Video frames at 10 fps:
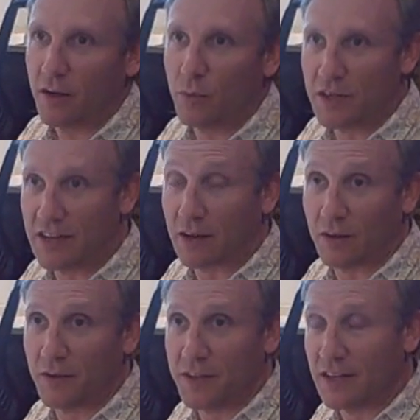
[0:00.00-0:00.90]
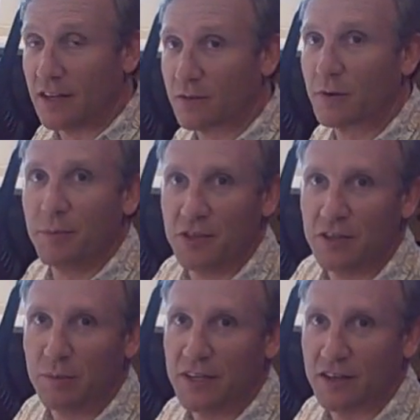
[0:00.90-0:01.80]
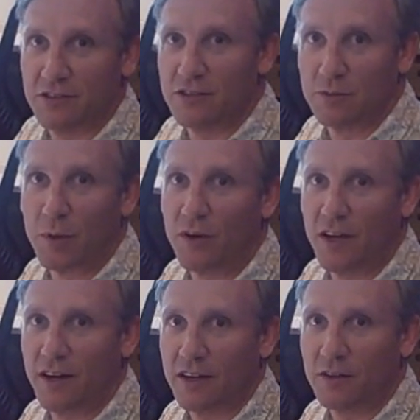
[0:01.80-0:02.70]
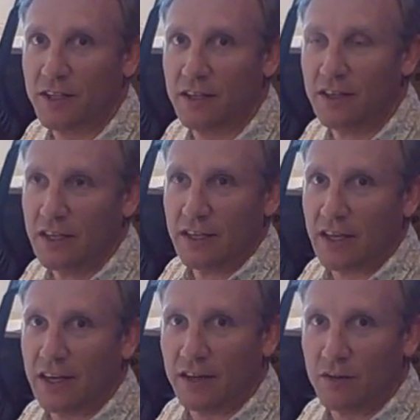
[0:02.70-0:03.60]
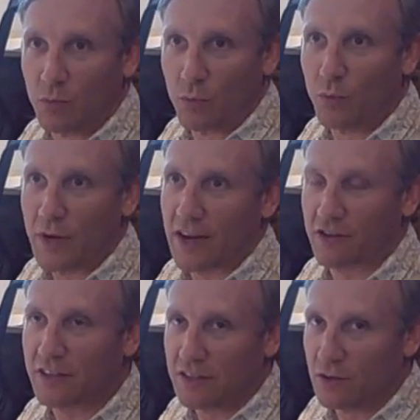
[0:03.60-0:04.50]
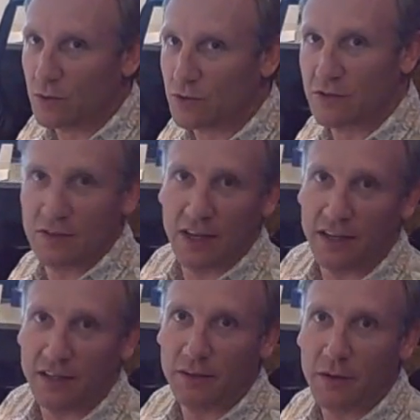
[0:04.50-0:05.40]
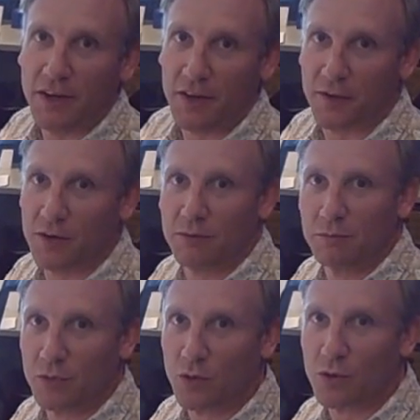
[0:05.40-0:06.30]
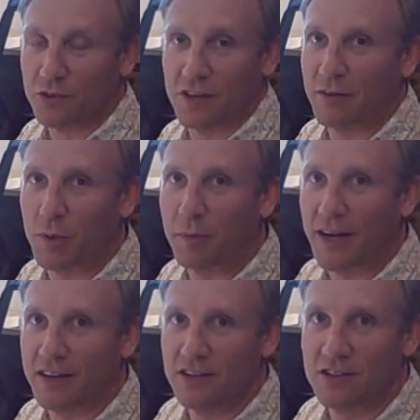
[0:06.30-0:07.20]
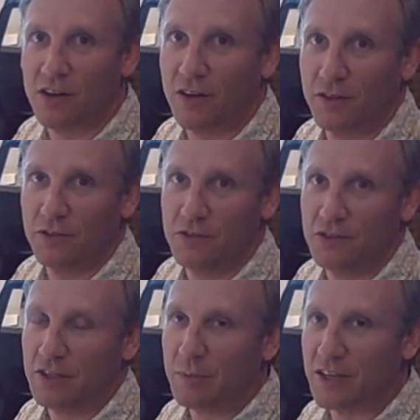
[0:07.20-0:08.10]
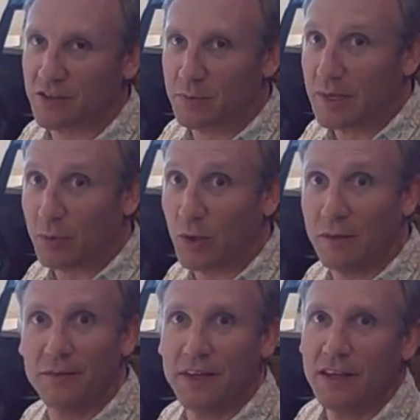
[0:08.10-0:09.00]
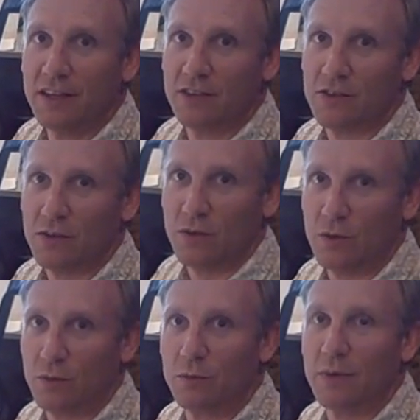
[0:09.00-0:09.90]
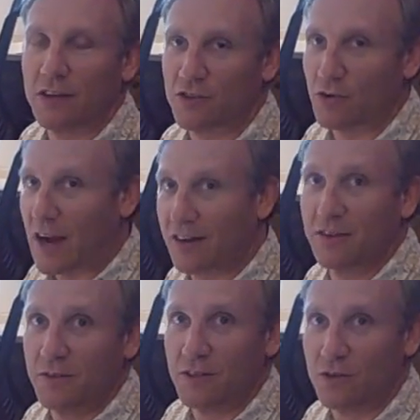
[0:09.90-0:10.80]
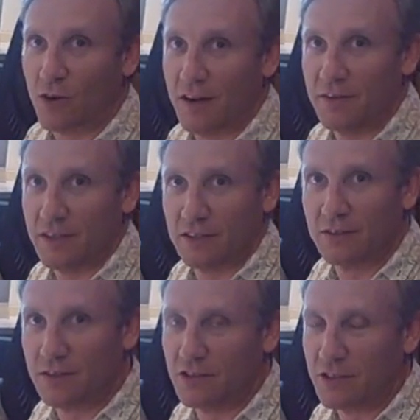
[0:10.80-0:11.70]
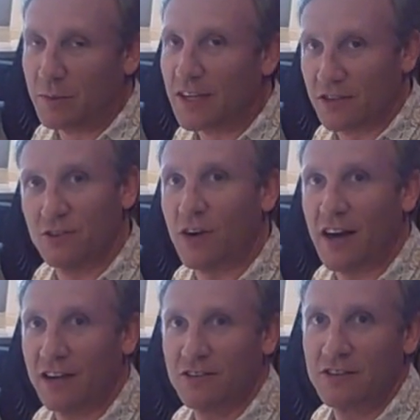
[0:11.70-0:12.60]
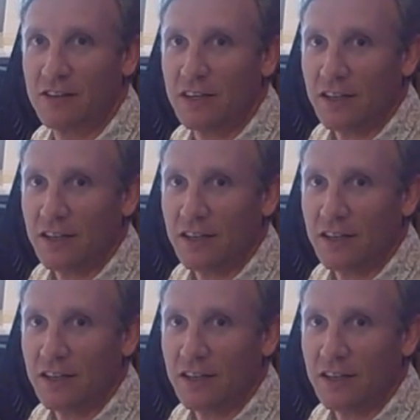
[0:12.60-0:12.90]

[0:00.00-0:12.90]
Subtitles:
we download the data from the GPSs periodically, and we actually use another Google software package called GPS Babel to extract the GPS tracks